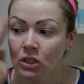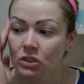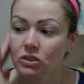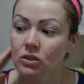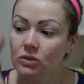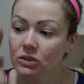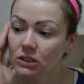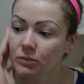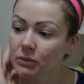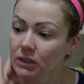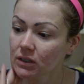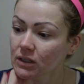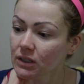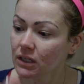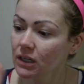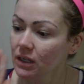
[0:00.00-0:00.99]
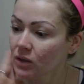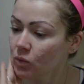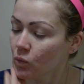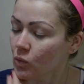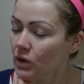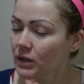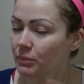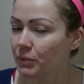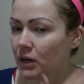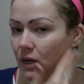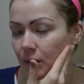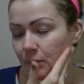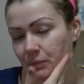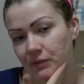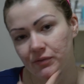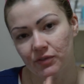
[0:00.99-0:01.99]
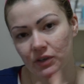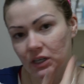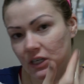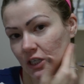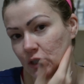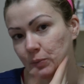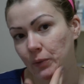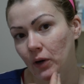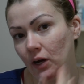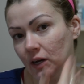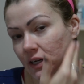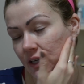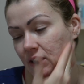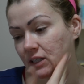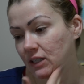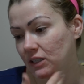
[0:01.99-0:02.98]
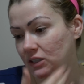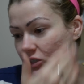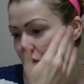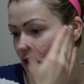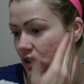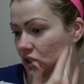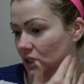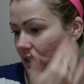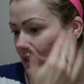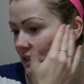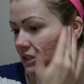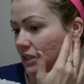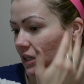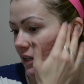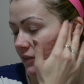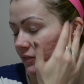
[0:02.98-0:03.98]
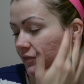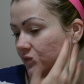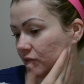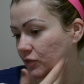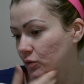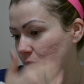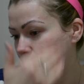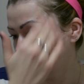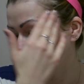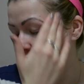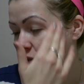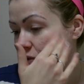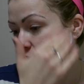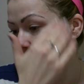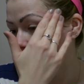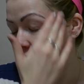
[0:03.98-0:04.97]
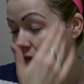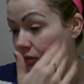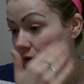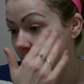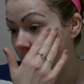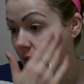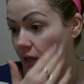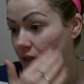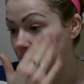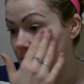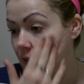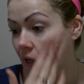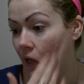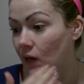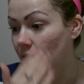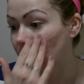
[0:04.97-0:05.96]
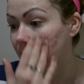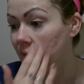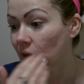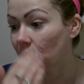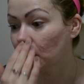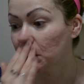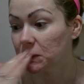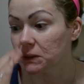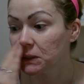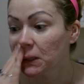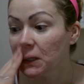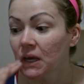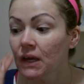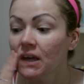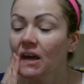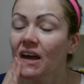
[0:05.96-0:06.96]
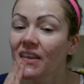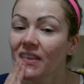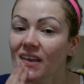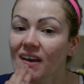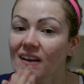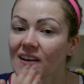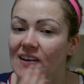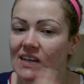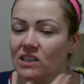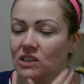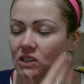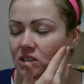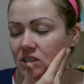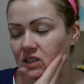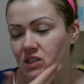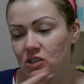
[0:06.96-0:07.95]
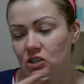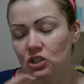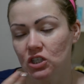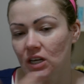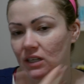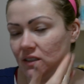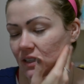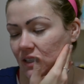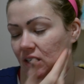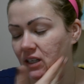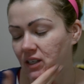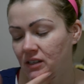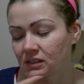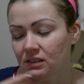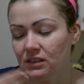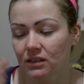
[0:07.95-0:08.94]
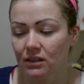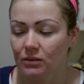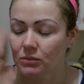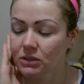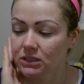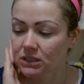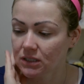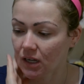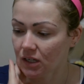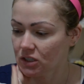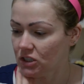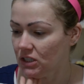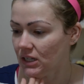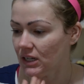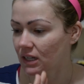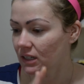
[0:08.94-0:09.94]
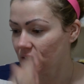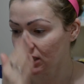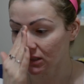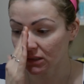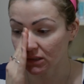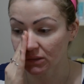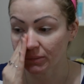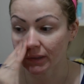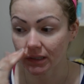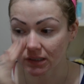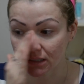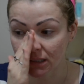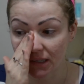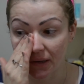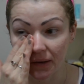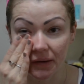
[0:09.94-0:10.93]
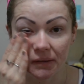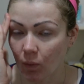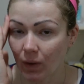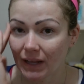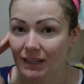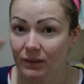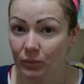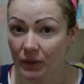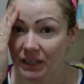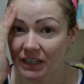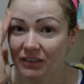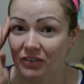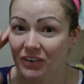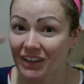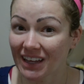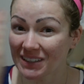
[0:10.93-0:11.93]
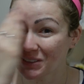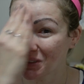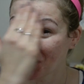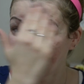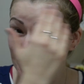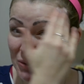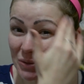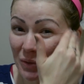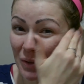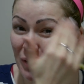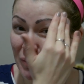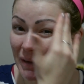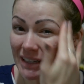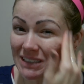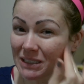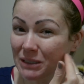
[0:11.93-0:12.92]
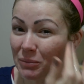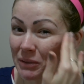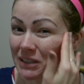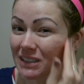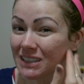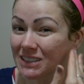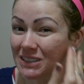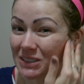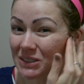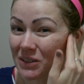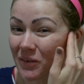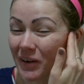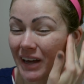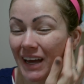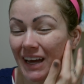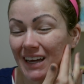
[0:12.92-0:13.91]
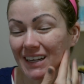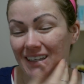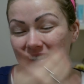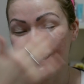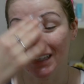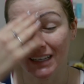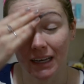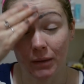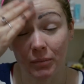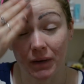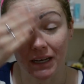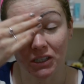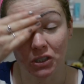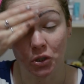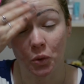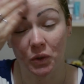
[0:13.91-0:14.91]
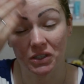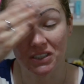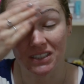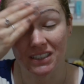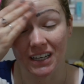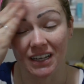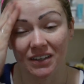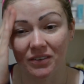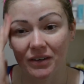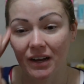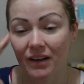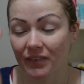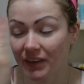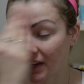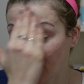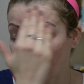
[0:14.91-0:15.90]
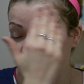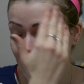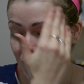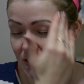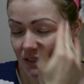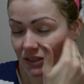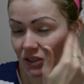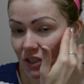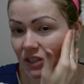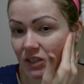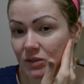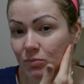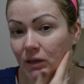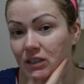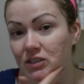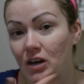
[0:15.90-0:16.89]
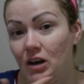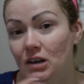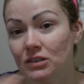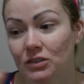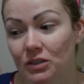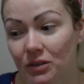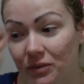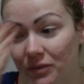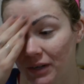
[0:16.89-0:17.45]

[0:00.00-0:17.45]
So typically one pump for each product is just enough for me to cover my entire face. And then I just gently massage that into my skin. While I'm waiting for that to absorb, I typically just go ahead and get my chores done around the house and chase my toddler